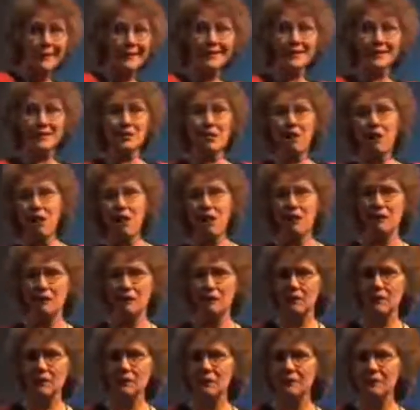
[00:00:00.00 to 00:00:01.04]
And it's
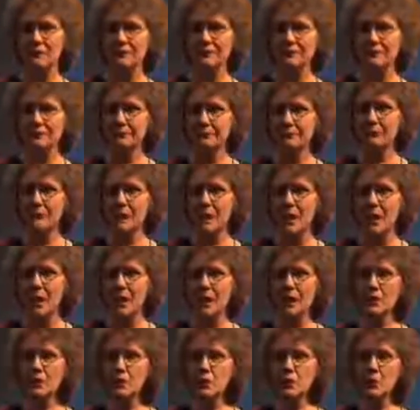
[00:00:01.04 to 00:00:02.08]
gone.
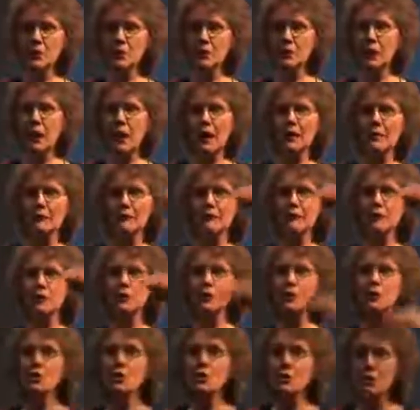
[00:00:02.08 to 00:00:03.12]
And you only got it for
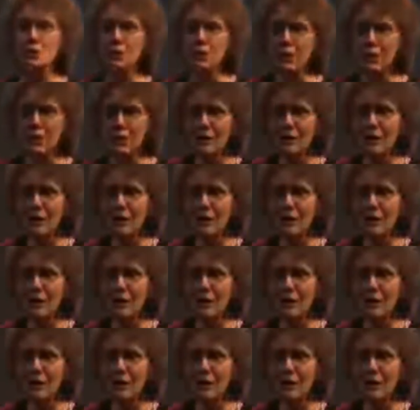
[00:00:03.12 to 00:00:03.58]
you.